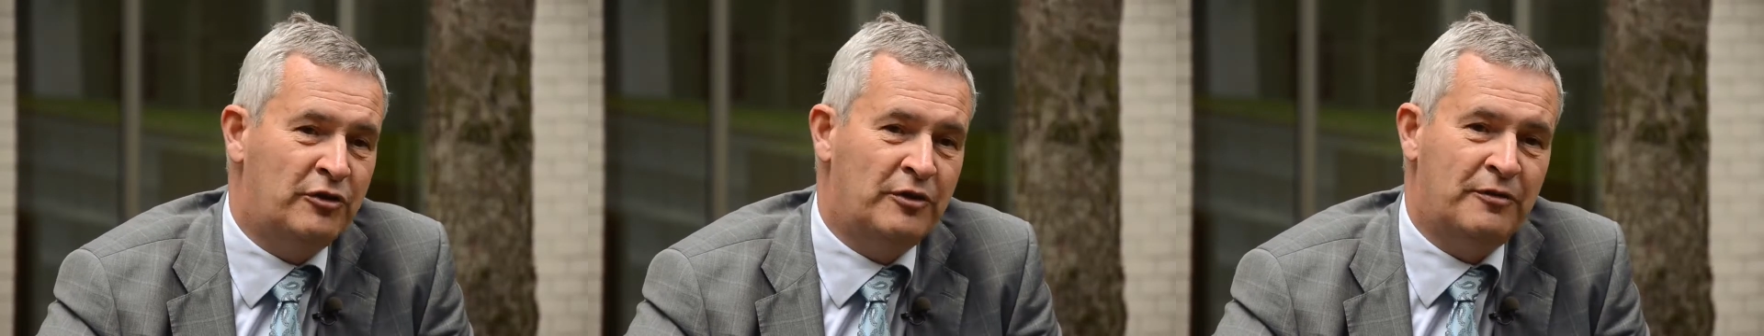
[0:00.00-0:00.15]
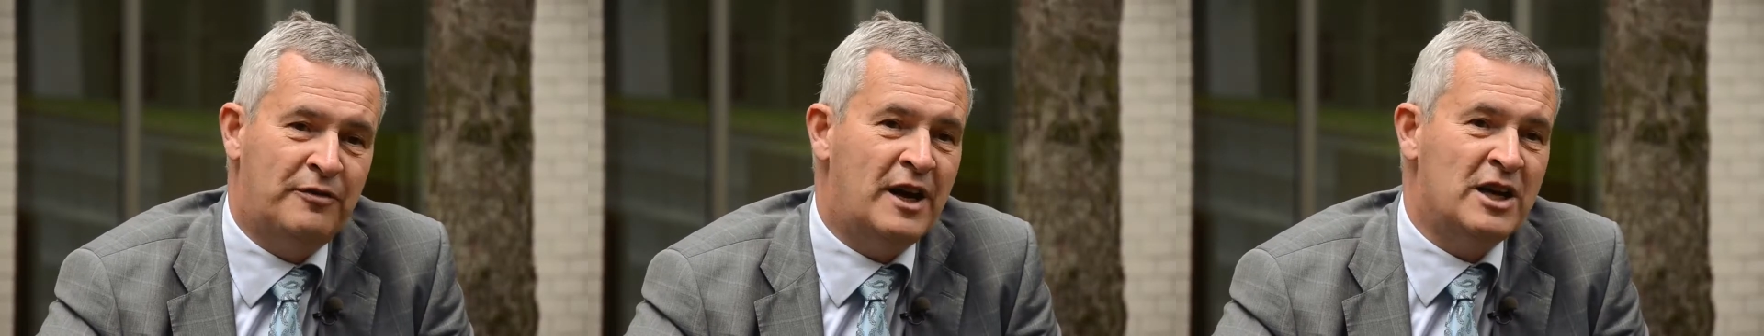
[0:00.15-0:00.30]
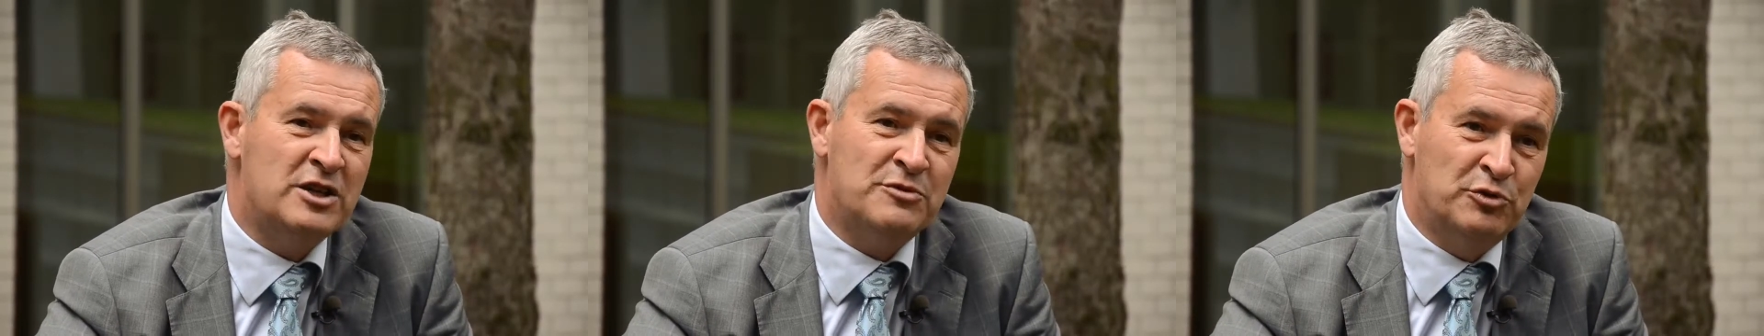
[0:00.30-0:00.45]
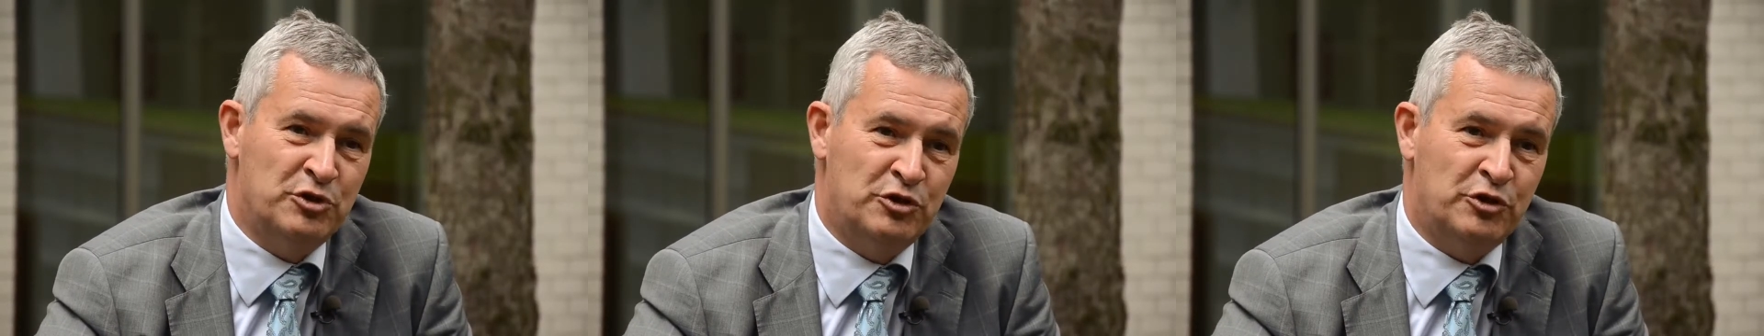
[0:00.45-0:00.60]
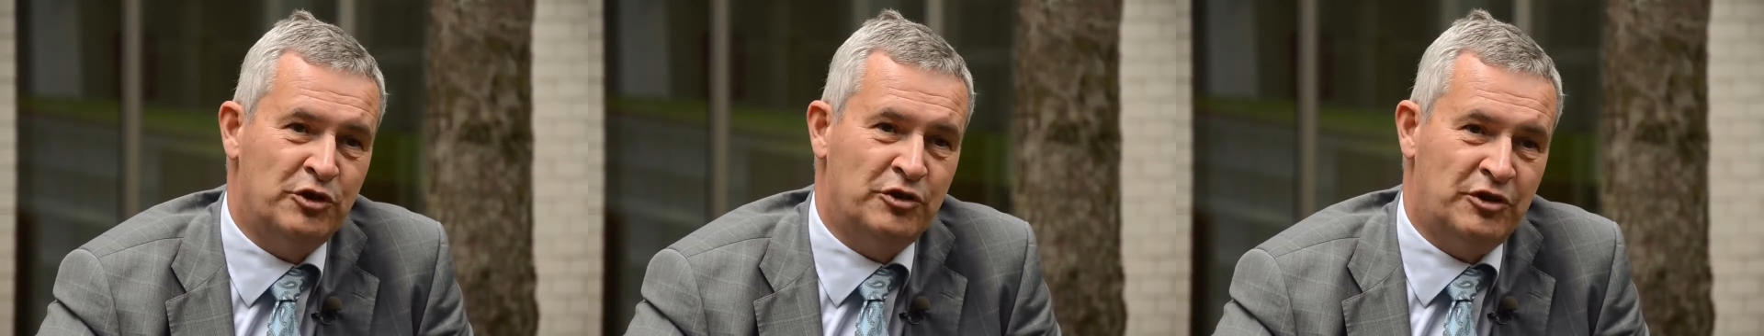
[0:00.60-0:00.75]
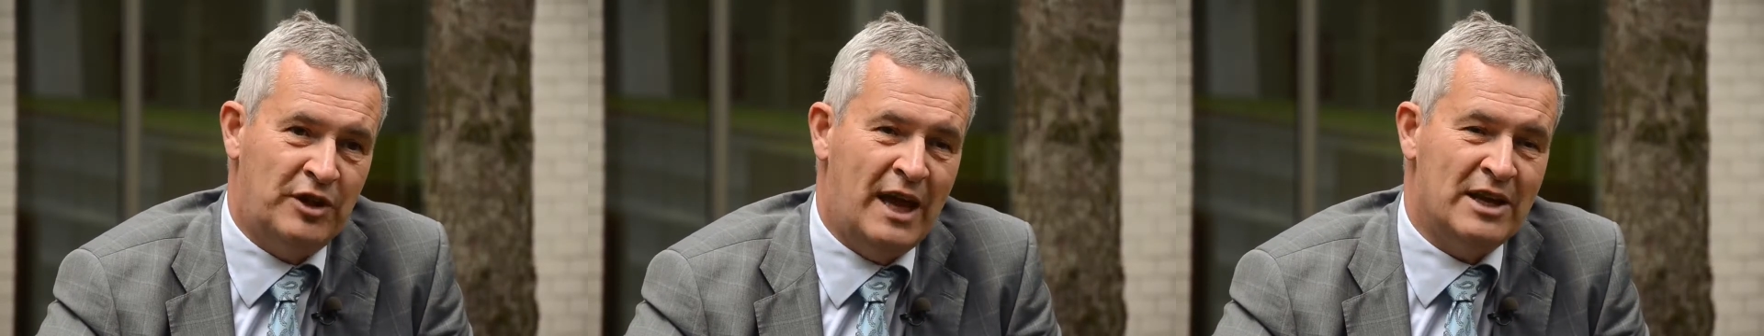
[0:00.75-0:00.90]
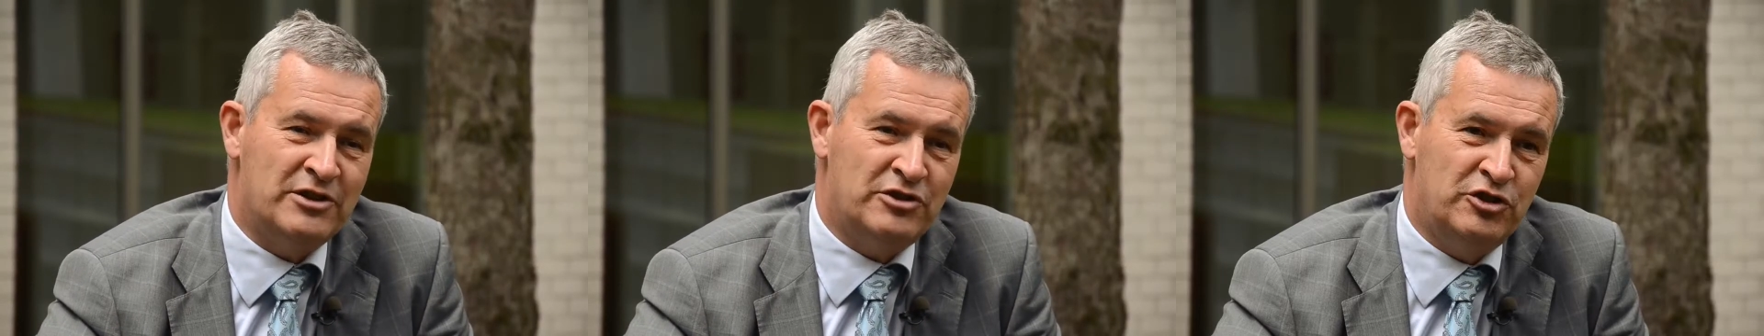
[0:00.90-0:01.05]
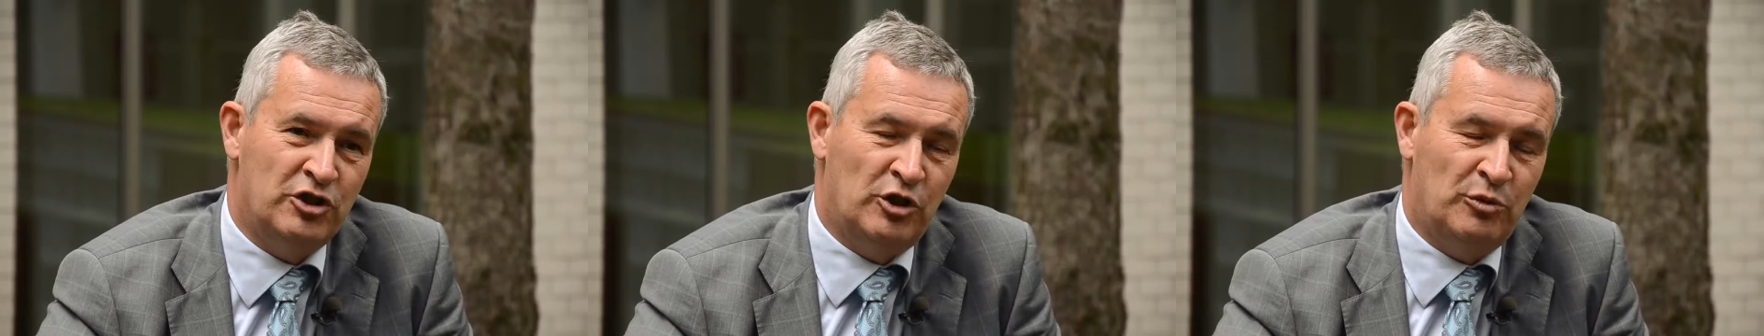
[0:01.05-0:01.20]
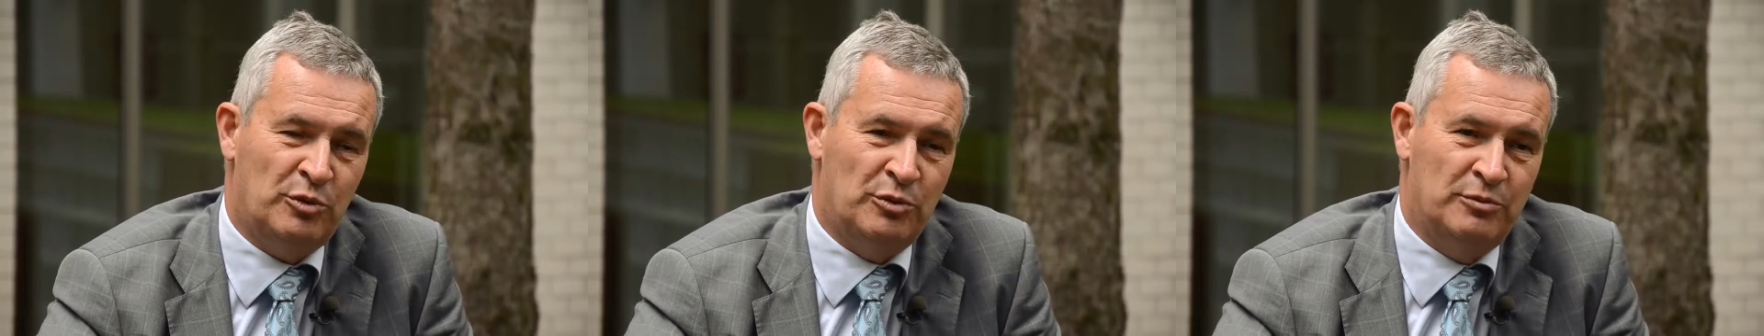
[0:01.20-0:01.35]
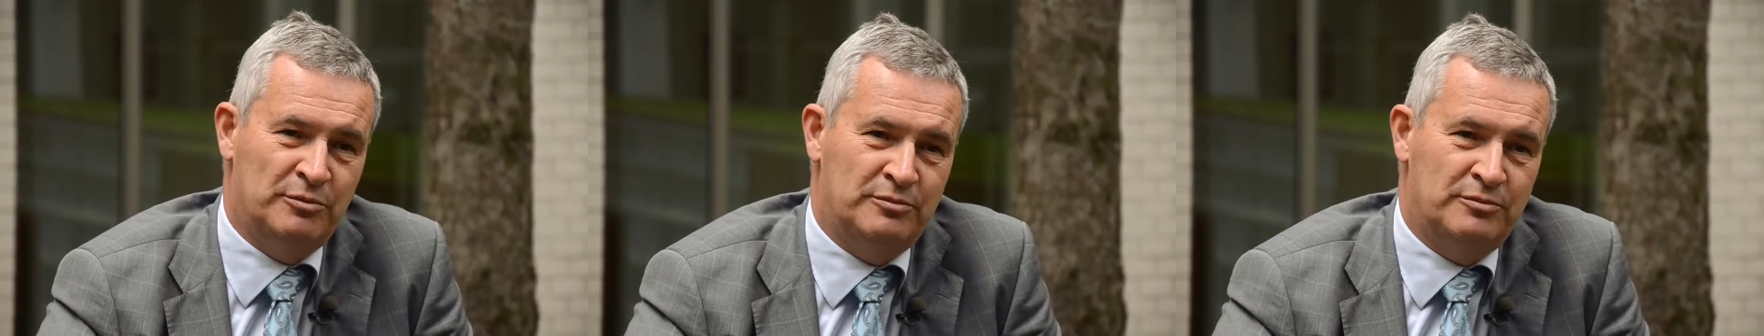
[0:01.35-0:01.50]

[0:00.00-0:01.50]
the vast majority has a job.